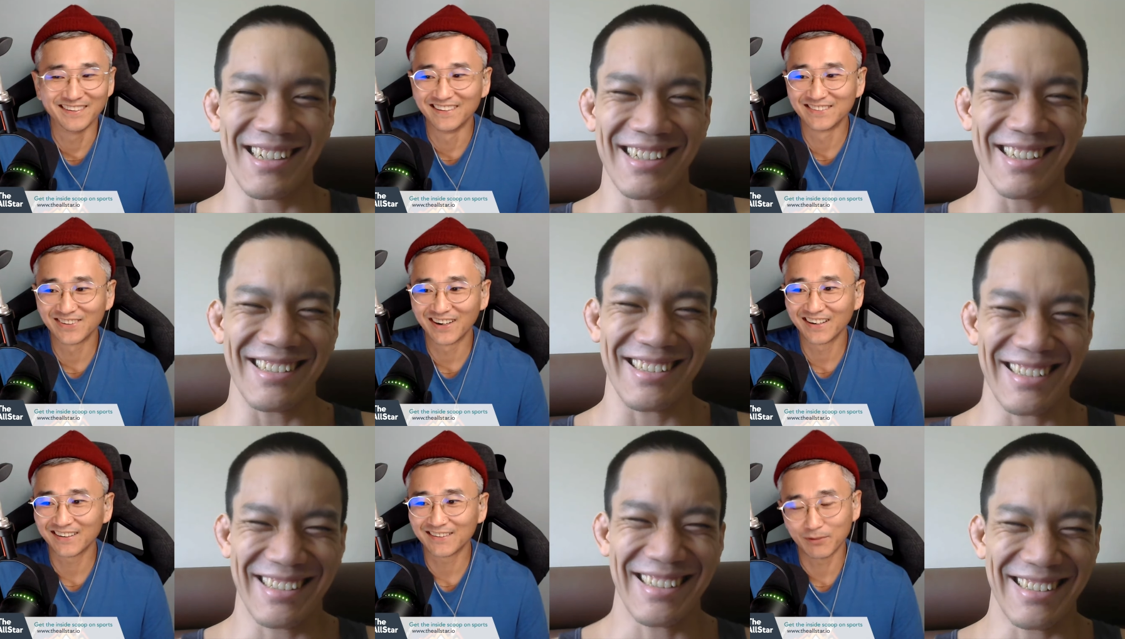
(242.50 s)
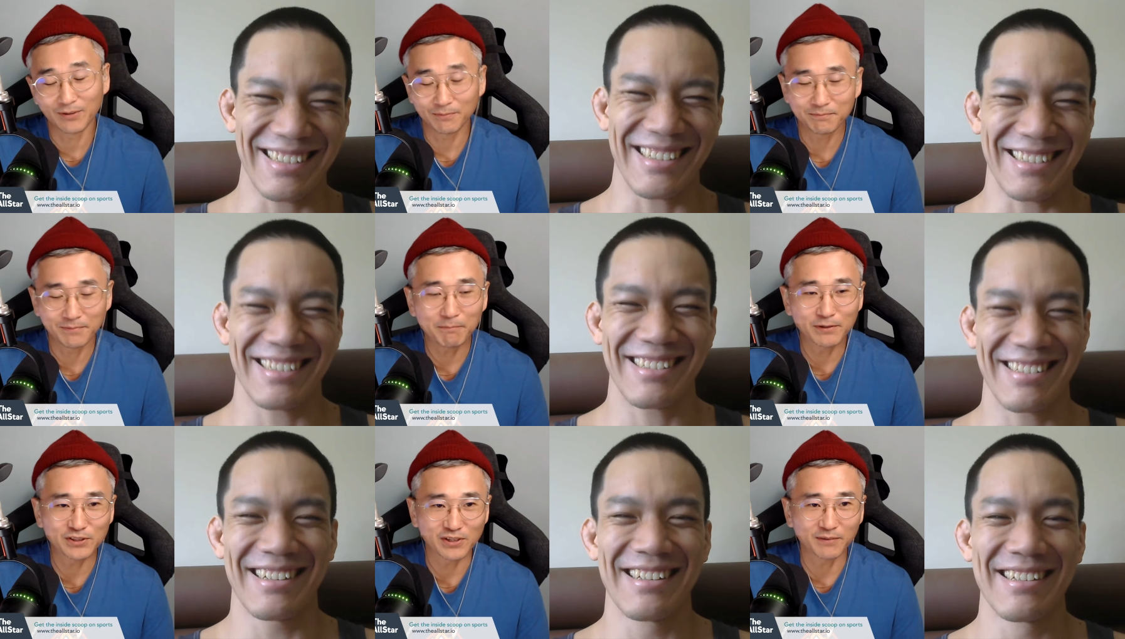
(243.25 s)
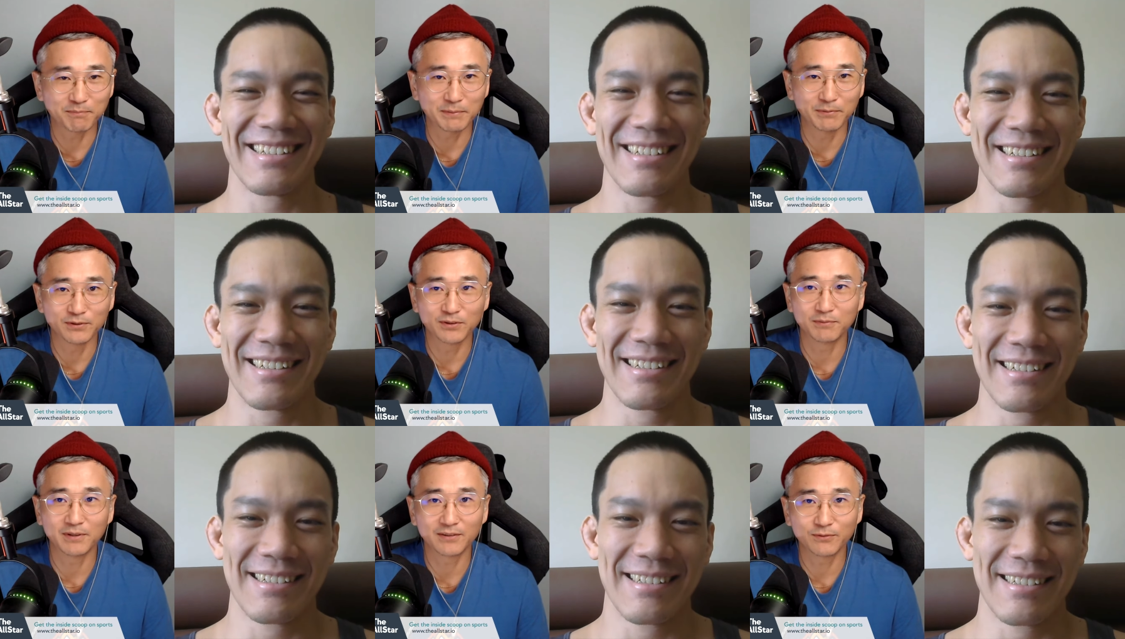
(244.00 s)
Speaker 1: does, right? well, I'm pretty sure people
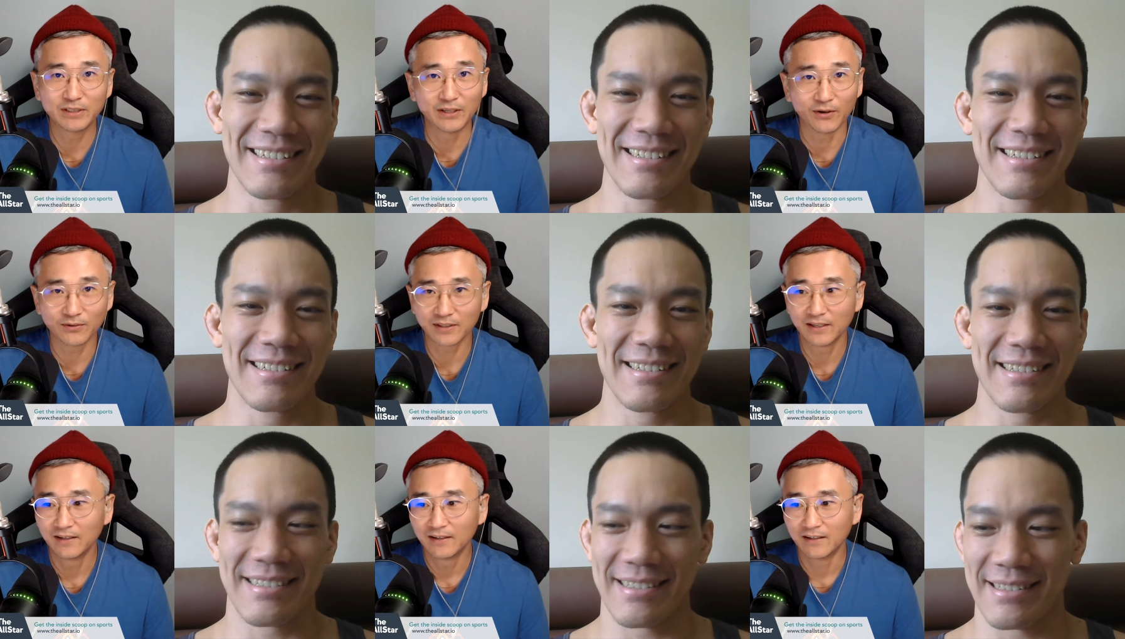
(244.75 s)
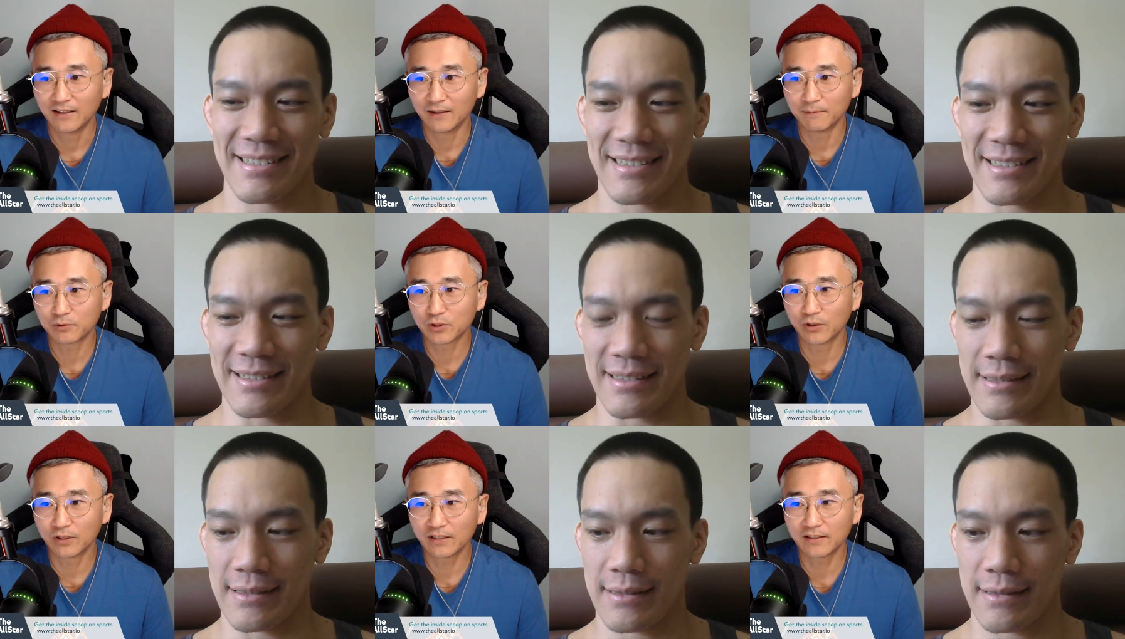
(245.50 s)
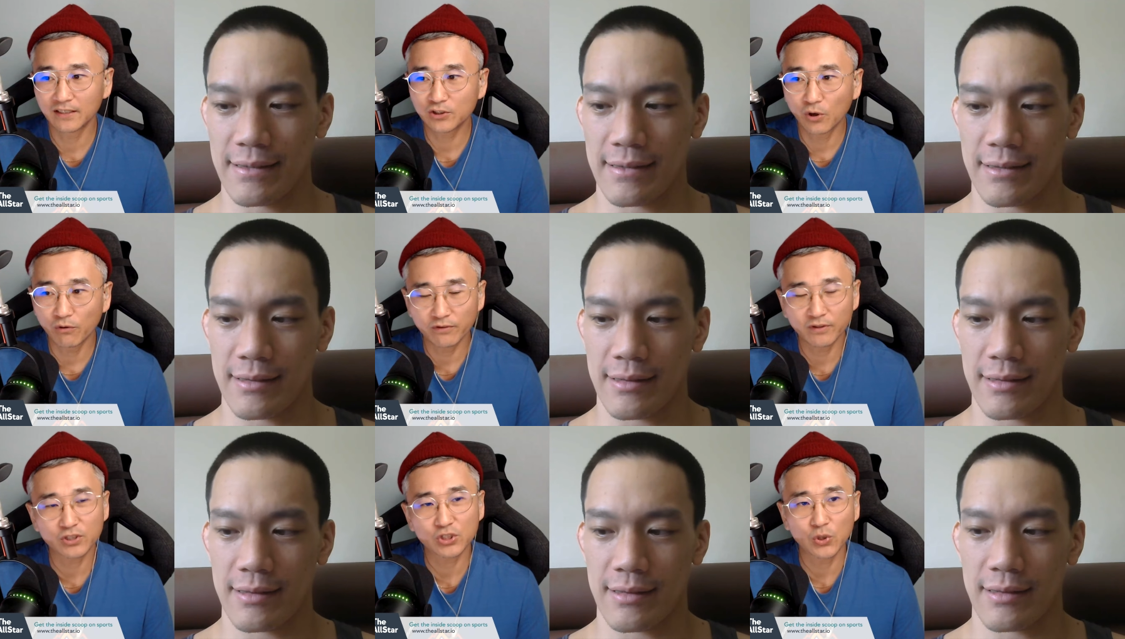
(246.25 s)
do, but we don't. Um, so mm-hmm. let, let's go
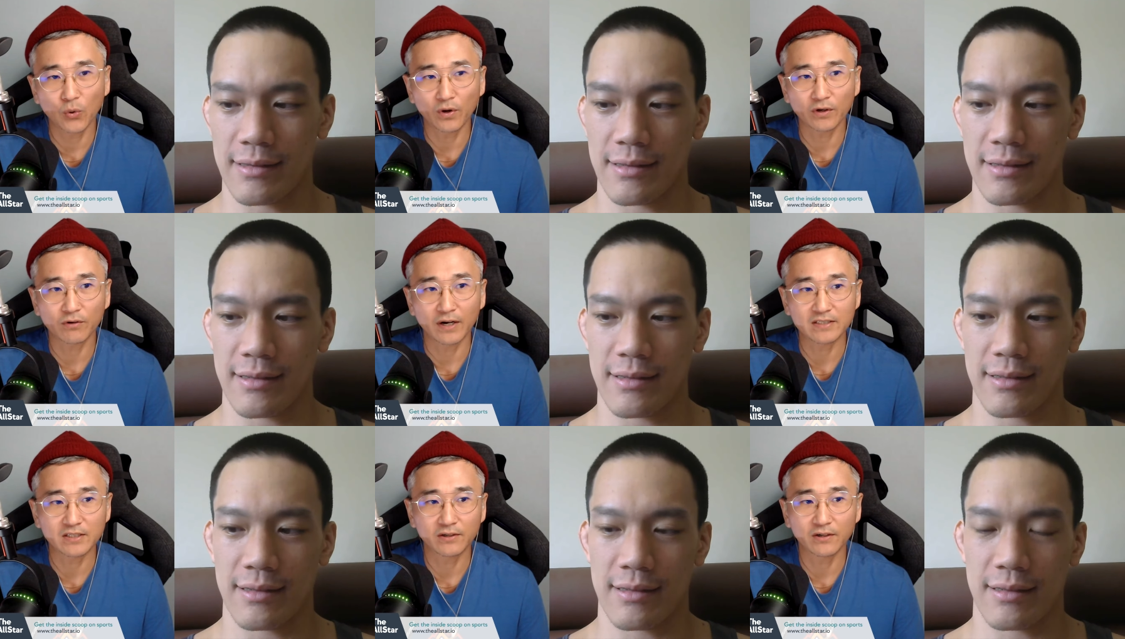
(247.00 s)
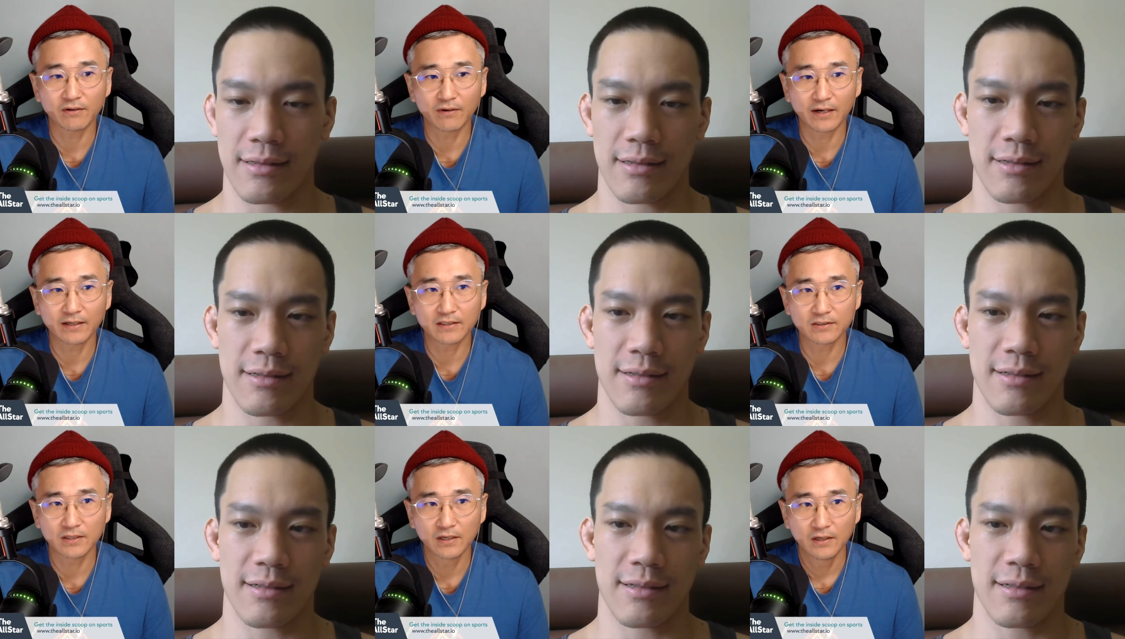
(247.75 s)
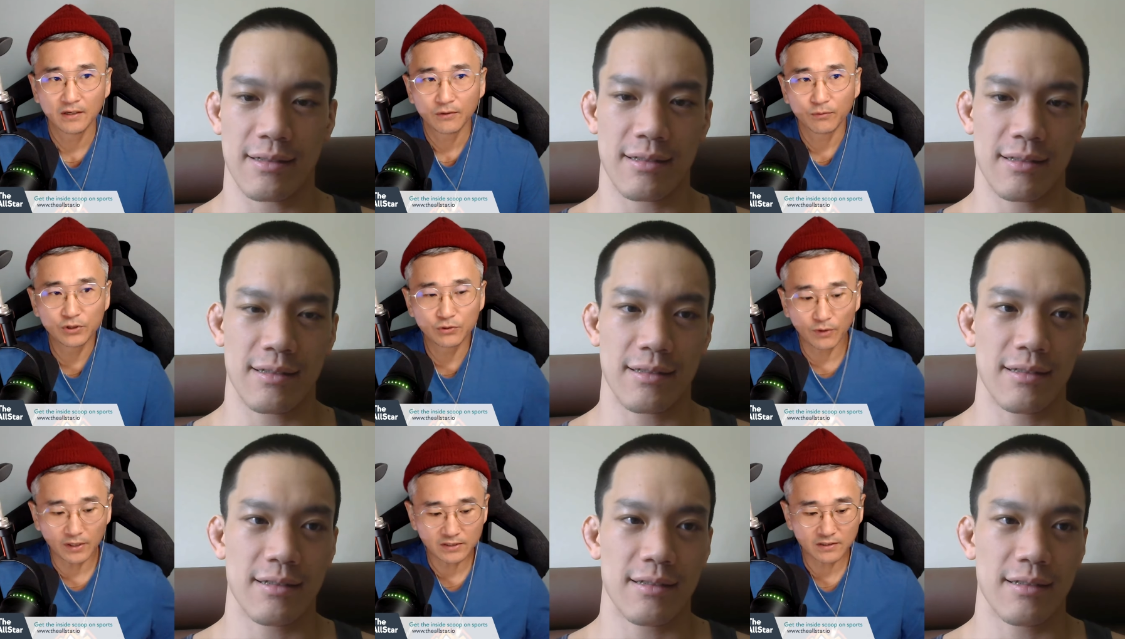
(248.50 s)
over the scoring criteria, right? Because when you
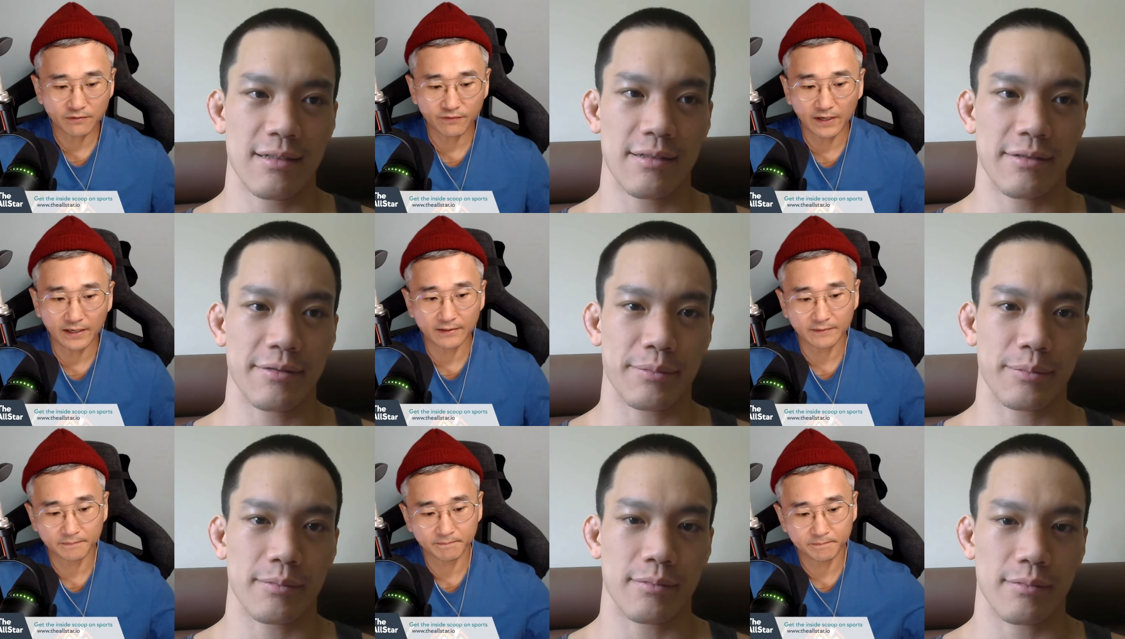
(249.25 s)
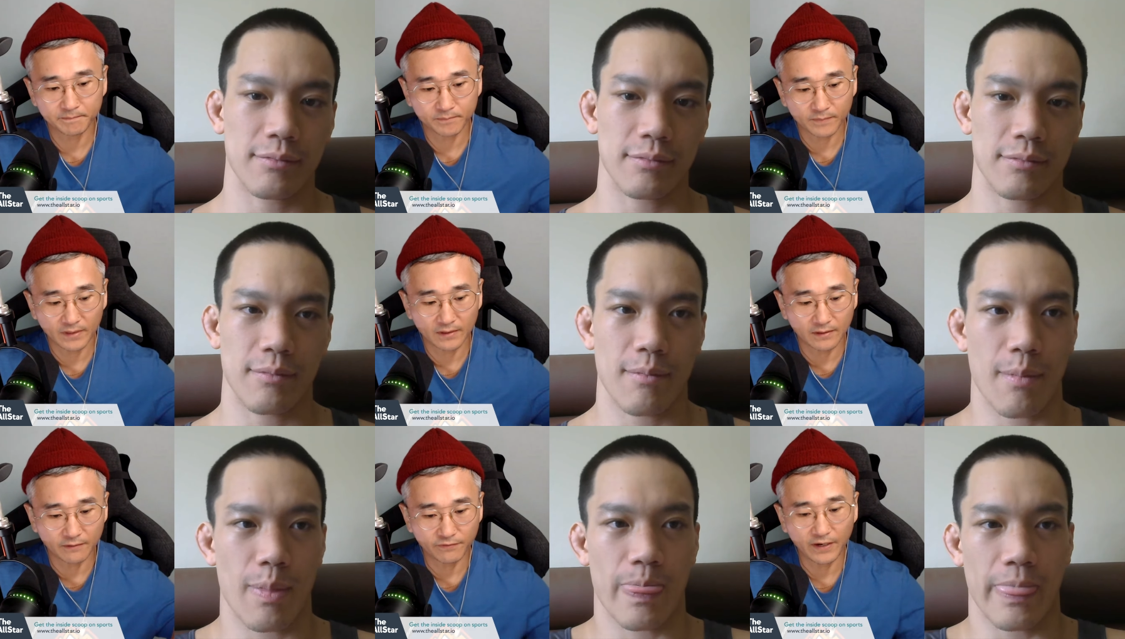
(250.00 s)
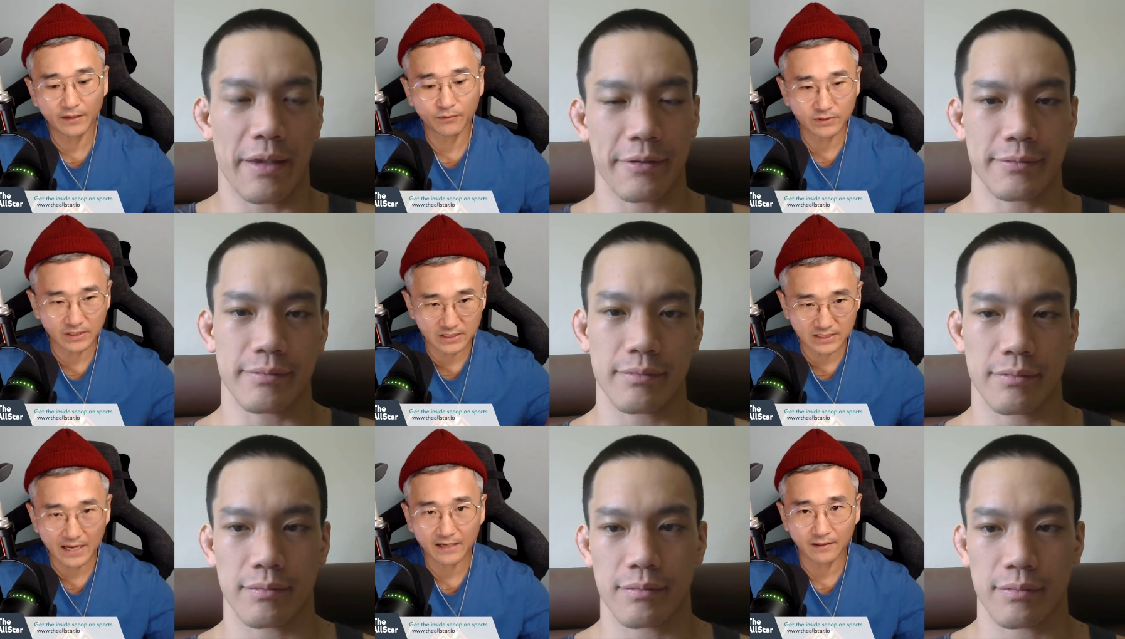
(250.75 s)
watch the fight, the fight was a
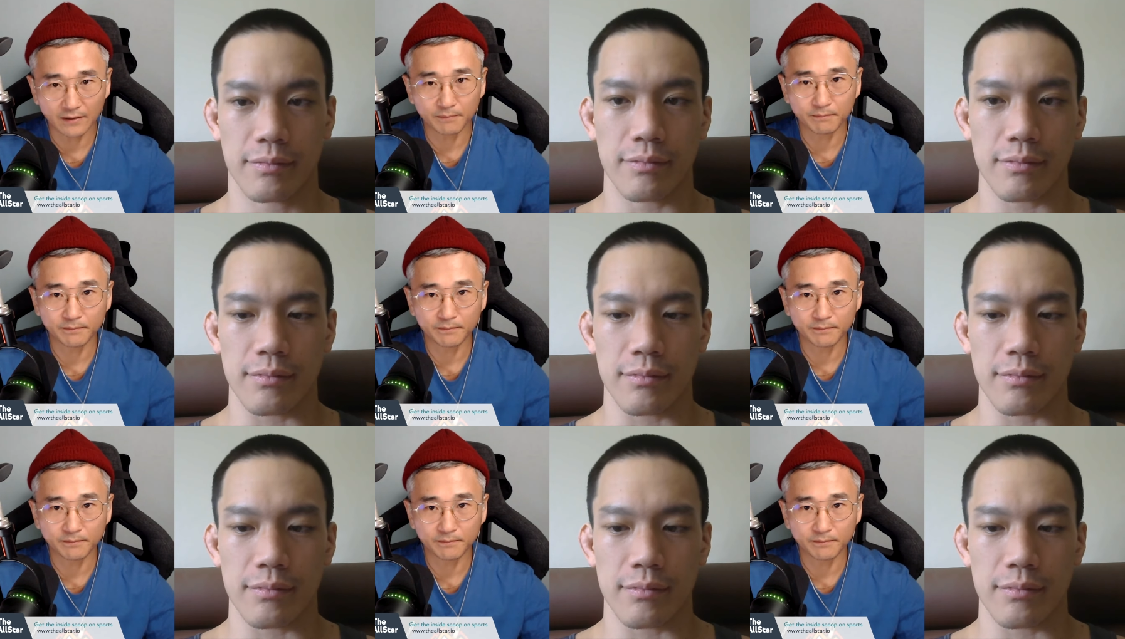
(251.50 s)
stand up